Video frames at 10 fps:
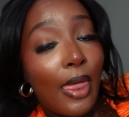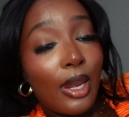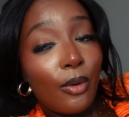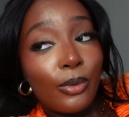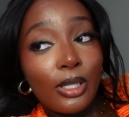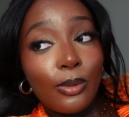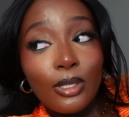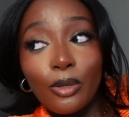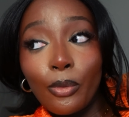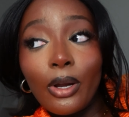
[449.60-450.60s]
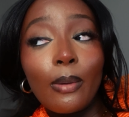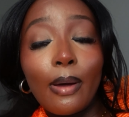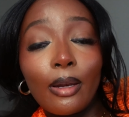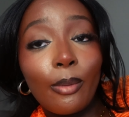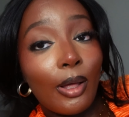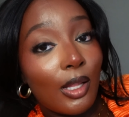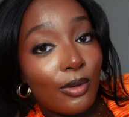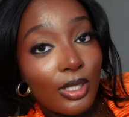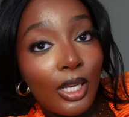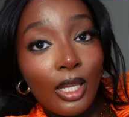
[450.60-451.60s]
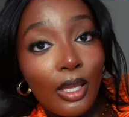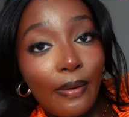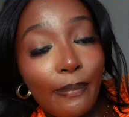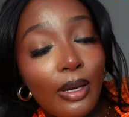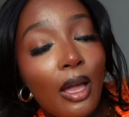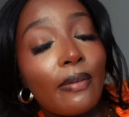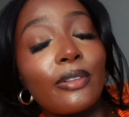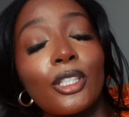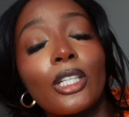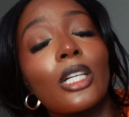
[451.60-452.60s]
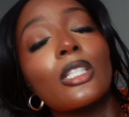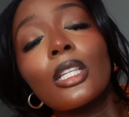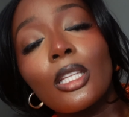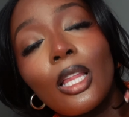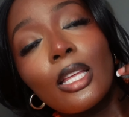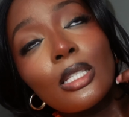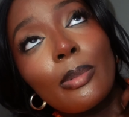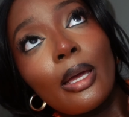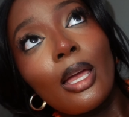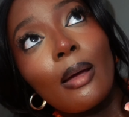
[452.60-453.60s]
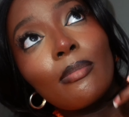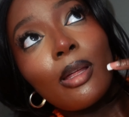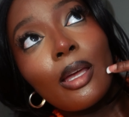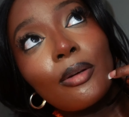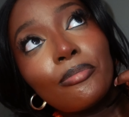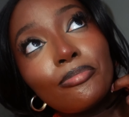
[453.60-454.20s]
I really wasn't worried about it while I was eating it. But after I took the last bite, I'm like,